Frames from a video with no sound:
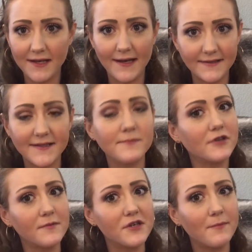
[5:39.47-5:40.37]
in
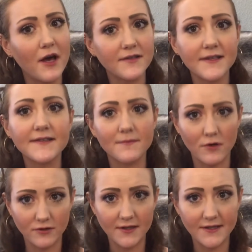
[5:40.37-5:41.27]
subscription boxes, and
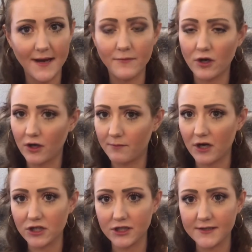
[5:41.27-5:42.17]
most of the time they're good
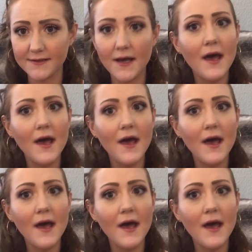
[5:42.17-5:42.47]
brushes.